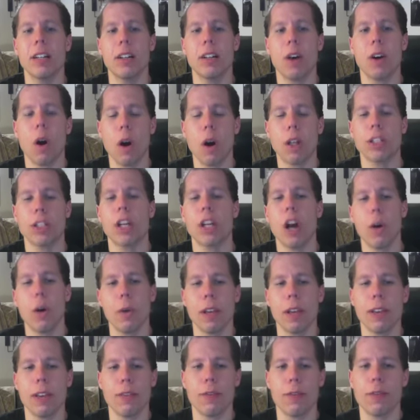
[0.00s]

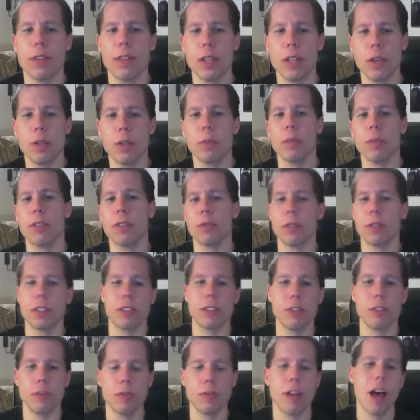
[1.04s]
ongoing feud between
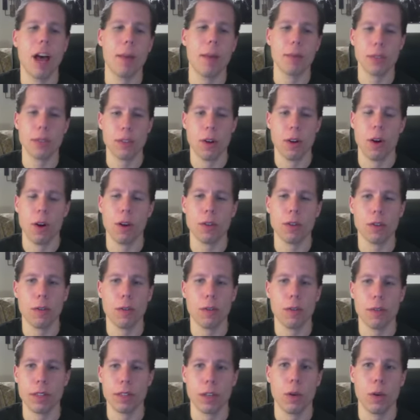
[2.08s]
two top stars
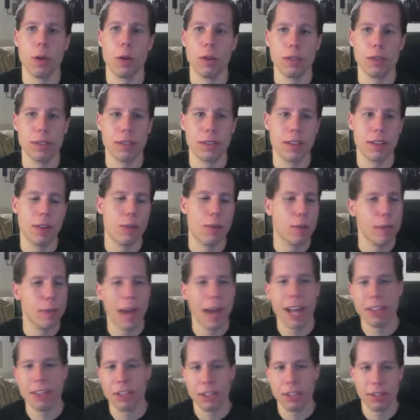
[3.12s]
over the course of several
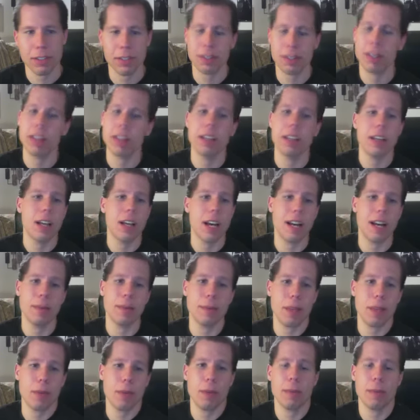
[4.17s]
matches,
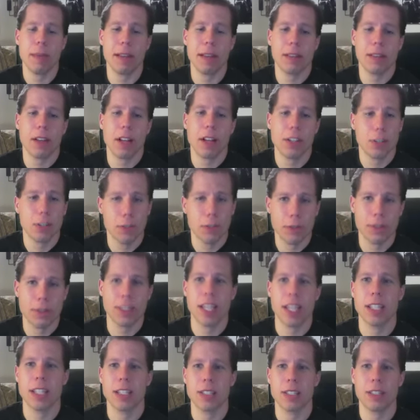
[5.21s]
it would make logical
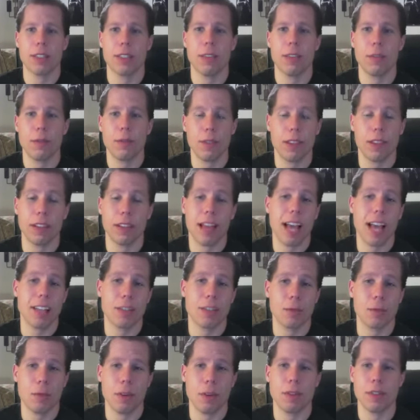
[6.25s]
sense for the
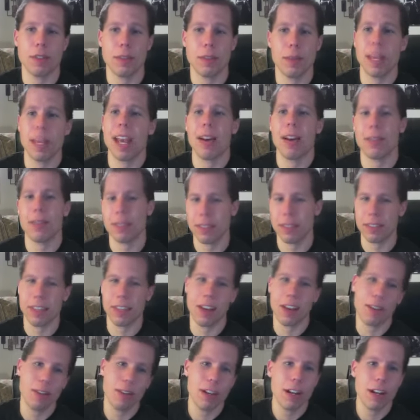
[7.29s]
last one to be Hell in a
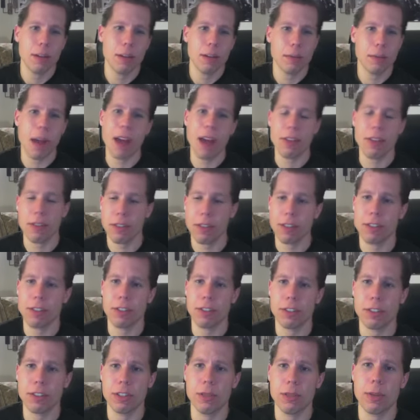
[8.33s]
Cell, rather than
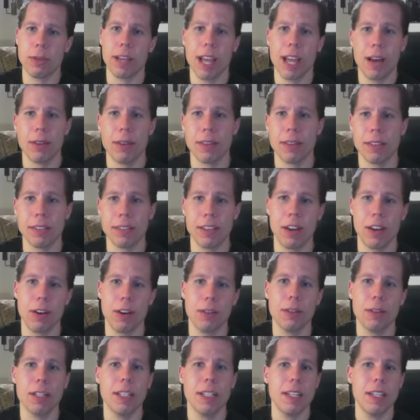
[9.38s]
just doing Hell in a
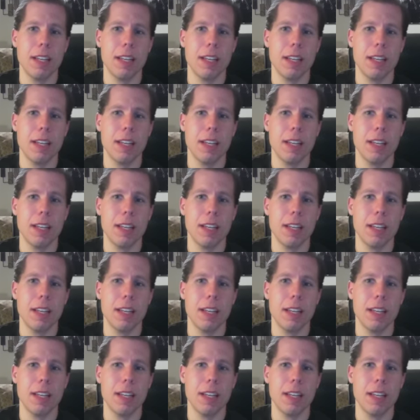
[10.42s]
Cell